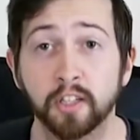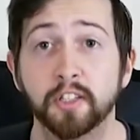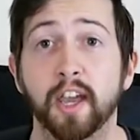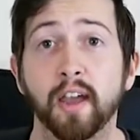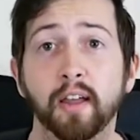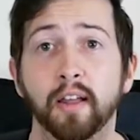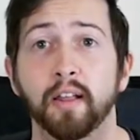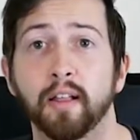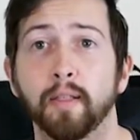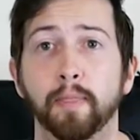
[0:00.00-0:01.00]
yeah,
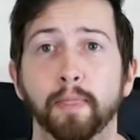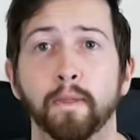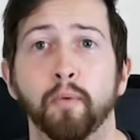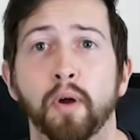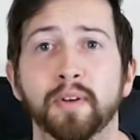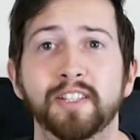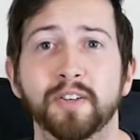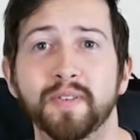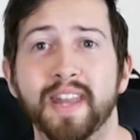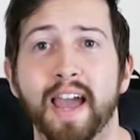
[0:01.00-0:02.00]
what I'm going to
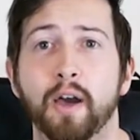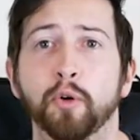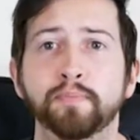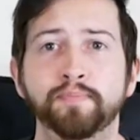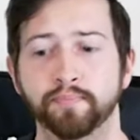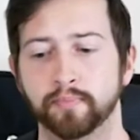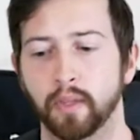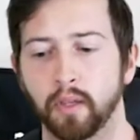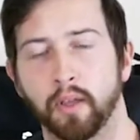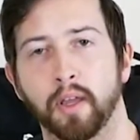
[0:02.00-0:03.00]
do now
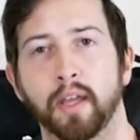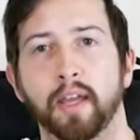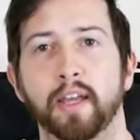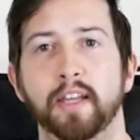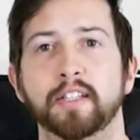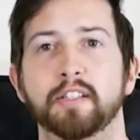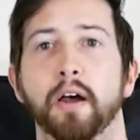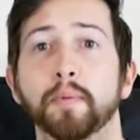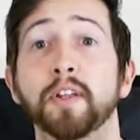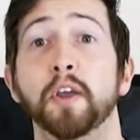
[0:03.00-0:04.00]
is
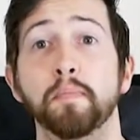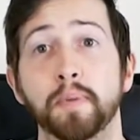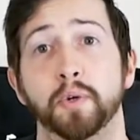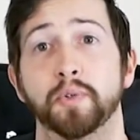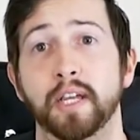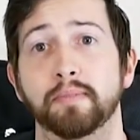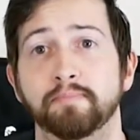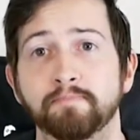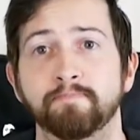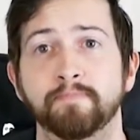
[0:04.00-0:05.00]
I'm going to go build it.
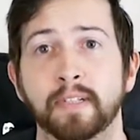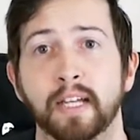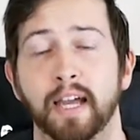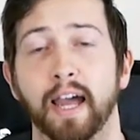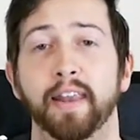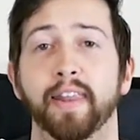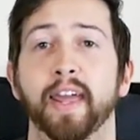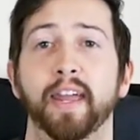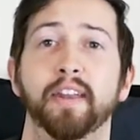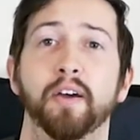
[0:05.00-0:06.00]
and
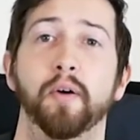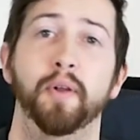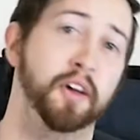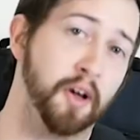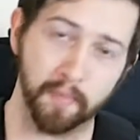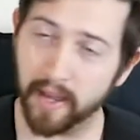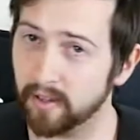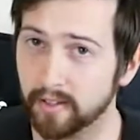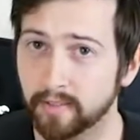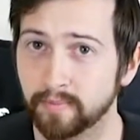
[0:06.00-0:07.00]
then when I come
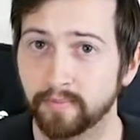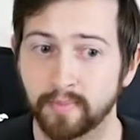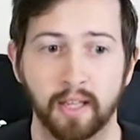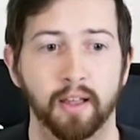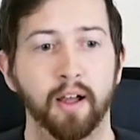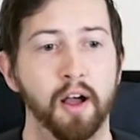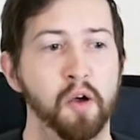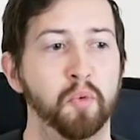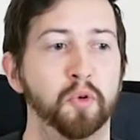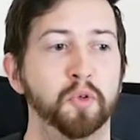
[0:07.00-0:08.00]
back, I
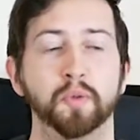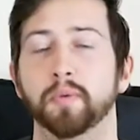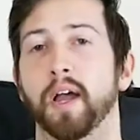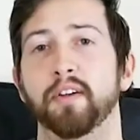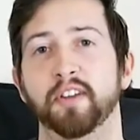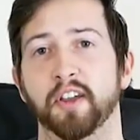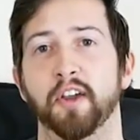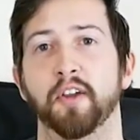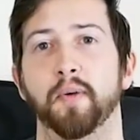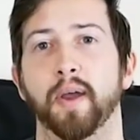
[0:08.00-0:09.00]
will have a
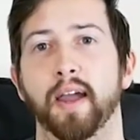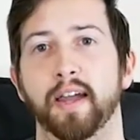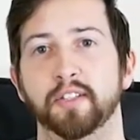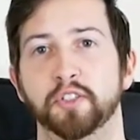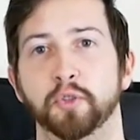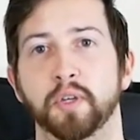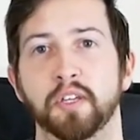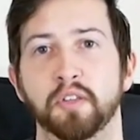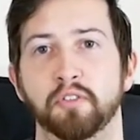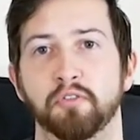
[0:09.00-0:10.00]
go at
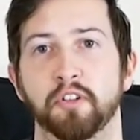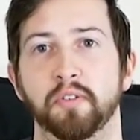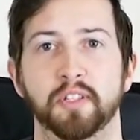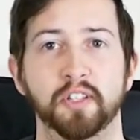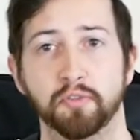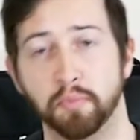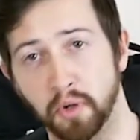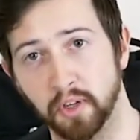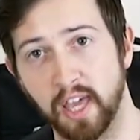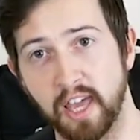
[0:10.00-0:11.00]
talking you through the different
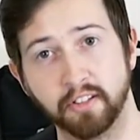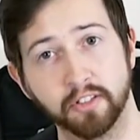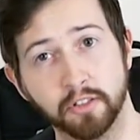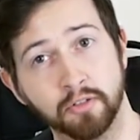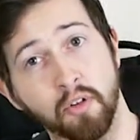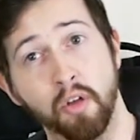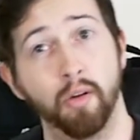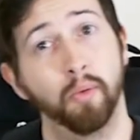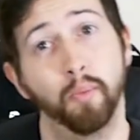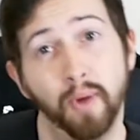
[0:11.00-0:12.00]
pockets,
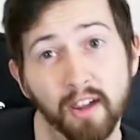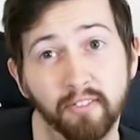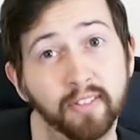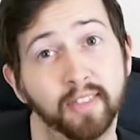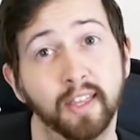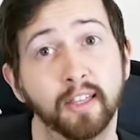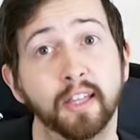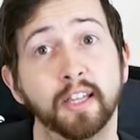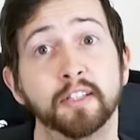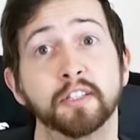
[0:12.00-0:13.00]
where everything
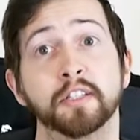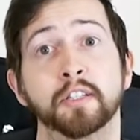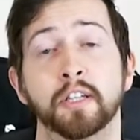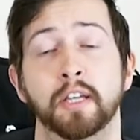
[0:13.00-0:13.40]
is,